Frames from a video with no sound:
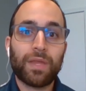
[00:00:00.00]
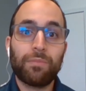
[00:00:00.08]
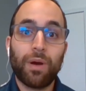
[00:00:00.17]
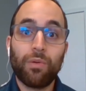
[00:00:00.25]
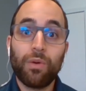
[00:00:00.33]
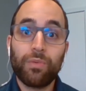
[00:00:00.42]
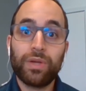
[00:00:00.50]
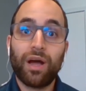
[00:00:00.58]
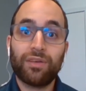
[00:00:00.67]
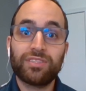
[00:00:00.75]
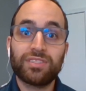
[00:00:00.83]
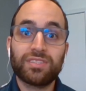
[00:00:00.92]
But what we
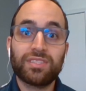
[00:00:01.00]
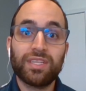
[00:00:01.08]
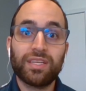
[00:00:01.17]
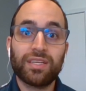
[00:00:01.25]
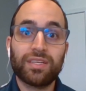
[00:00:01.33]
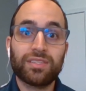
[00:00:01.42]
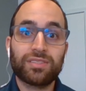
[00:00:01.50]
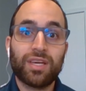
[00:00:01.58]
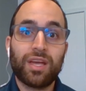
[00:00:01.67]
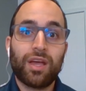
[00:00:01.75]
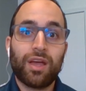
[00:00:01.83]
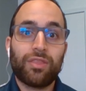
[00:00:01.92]
often see is
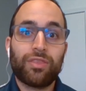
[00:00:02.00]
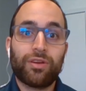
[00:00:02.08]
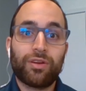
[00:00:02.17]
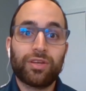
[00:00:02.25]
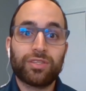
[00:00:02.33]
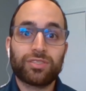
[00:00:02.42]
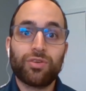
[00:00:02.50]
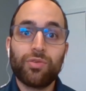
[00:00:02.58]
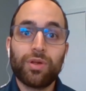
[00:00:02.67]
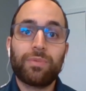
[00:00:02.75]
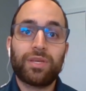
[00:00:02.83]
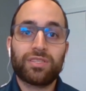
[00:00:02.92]
there is
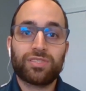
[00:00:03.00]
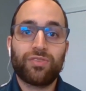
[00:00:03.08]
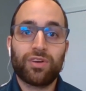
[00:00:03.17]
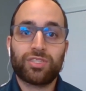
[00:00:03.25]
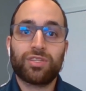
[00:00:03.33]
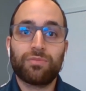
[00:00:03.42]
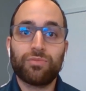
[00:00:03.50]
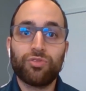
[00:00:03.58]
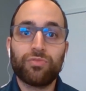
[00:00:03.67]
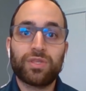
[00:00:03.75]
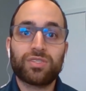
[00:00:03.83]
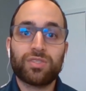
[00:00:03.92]
going to be dysfunction of
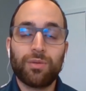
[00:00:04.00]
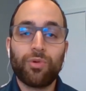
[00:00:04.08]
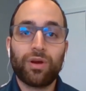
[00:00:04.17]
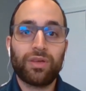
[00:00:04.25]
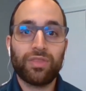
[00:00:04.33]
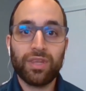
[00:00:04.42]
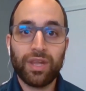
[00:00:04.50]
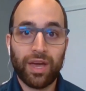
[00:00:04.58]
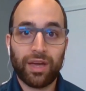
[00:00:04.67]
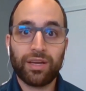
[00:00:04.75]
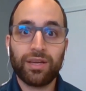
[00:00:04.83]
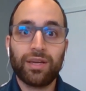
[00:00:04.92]
movement somewhere.
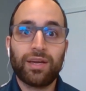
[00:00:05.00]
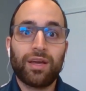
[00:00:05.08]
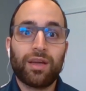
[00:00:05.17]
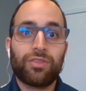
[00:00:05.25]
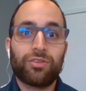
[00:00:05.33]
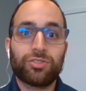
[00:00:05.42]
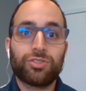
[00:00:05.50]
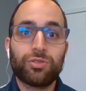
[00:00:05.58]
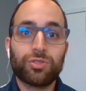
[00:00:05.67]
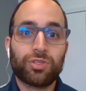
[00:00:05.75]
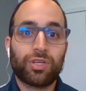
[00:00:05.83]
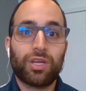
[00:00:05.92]
There's
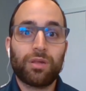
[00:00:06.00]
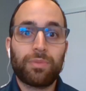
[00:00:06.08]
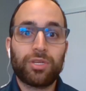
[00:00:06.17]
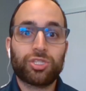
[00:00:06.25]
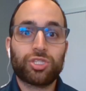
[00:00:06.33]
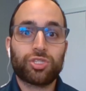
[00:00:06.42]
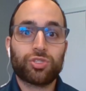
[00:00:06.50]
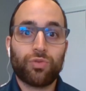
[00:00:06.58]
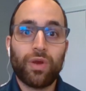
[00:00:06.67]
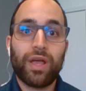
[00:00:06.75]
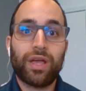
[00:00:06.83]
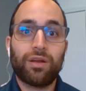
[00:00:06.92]
usually going to be
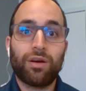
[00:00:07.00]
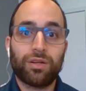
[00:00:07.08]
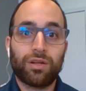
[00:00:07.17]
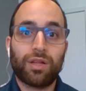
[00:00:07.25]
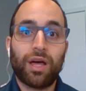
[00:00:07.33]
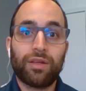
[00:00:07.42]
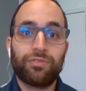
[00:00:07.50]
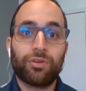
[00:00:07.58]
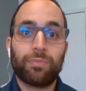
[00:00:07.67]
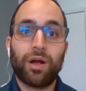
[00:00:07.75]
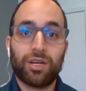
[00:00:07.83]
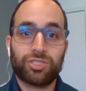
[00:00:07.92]
strain on a lot of
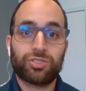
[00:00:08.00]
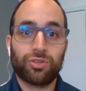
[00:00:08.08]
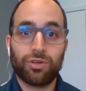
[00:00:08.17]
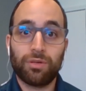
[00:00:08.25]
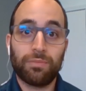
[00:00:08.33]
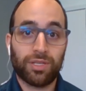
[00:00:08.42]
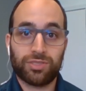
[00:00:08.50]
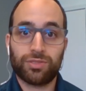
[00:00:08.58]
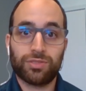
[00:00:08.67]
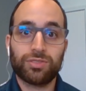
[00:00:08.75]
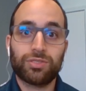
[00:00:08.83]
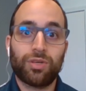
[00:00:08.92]
your postural
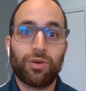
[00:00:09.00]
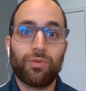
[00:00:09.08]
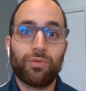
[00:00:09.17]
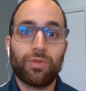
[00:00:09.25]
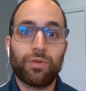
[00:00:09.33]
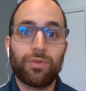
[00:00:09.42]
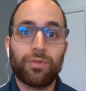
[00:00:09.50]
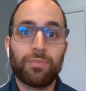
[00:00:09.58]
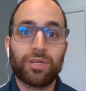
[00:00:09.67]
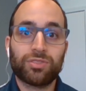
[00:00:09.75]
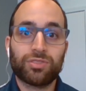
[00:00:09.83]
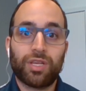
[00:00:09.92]
muscles. So the
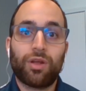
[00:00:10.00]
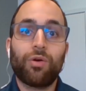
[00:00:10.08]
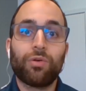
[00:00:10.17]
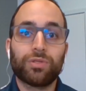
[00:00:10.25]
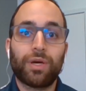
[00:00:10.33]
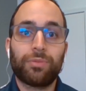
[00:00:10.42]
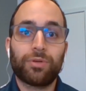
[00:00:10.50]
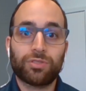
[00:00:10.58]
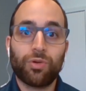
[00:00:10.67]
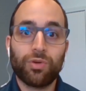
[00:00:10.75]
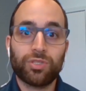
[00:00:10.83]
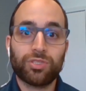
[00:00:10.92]
muscles that hold up your
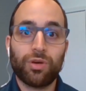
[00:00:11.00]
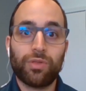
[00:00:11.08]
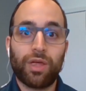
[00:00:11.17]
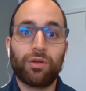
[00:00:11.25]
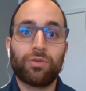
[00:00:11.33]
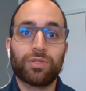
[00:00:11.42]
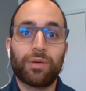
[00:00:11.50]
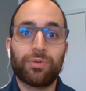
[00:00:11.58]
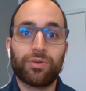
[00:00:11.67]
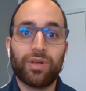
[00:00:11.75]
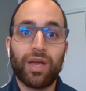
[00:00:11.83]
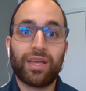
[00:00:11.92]
torso, that hold up
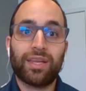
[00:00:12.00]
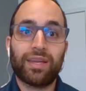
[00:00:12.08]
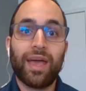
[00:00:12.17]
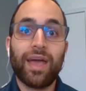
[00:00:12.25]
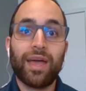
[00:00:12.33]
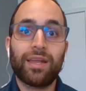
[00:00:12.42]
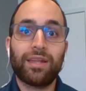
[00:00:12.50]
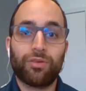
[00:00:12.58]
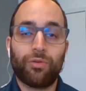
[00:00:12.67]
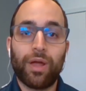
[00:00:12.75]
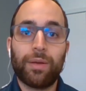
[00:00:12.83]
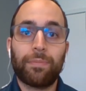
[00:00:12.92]
your neck and head in the
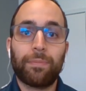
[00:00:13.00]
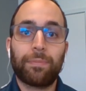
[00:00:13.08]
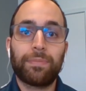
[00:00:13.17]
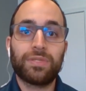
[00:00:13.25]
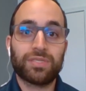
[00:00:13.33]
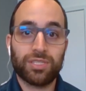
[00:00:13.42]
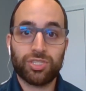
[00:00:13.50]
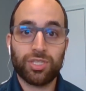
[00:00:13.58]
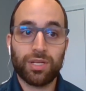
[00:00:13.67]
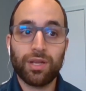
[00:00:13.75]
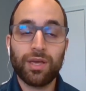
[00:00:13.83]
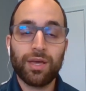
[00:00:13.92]
right
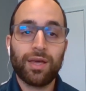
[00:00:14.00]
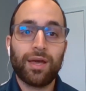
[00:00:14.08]
position.